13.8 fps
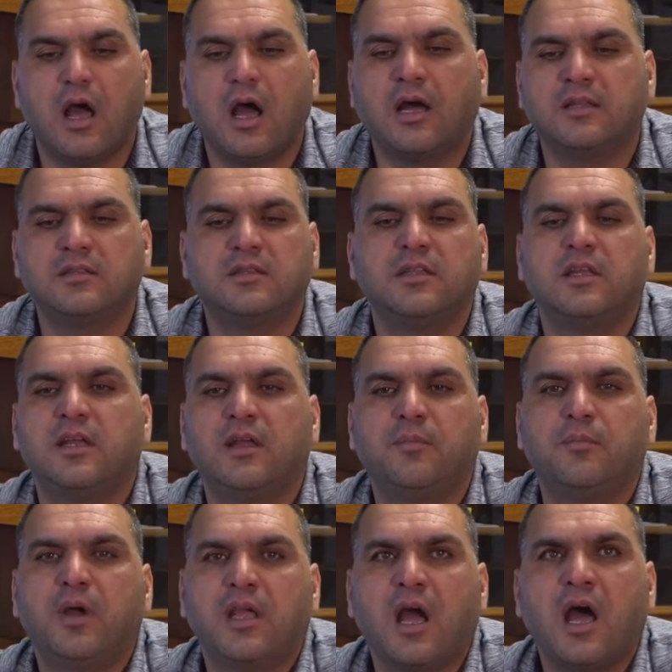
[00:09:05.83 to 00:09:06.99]
And uh,
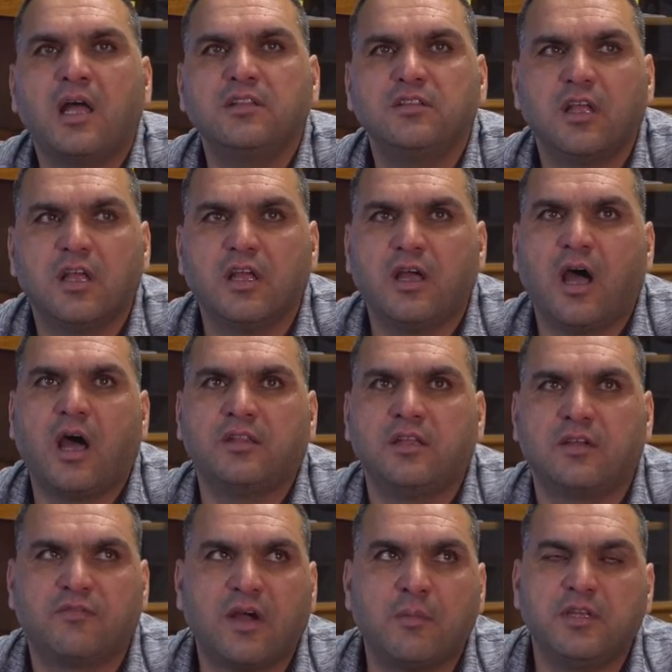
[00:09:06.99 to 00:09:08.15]
my aunt and
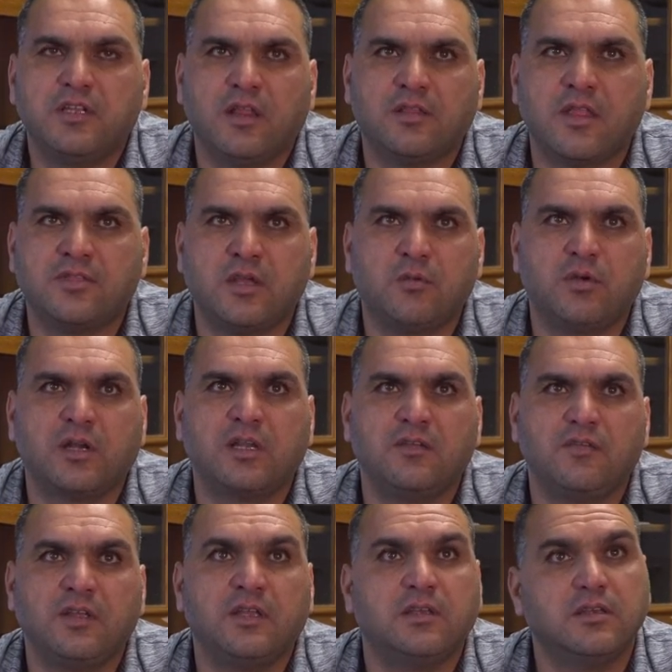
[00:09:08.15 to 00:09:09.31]
her family, they were
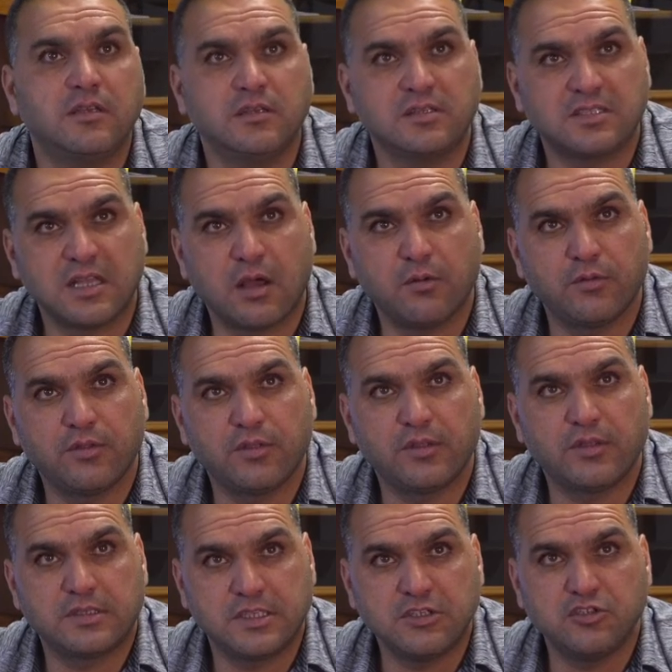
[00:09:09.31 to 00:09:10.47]
live in South
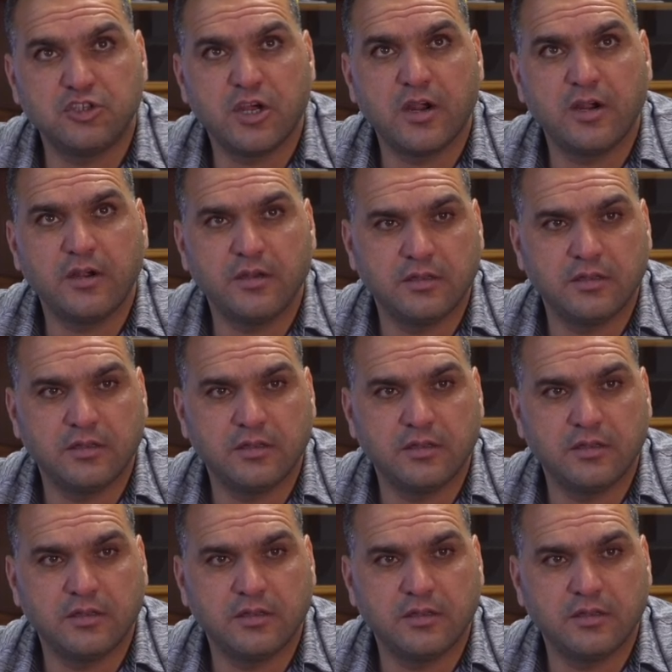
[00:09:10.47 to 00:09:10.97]
Sinjar.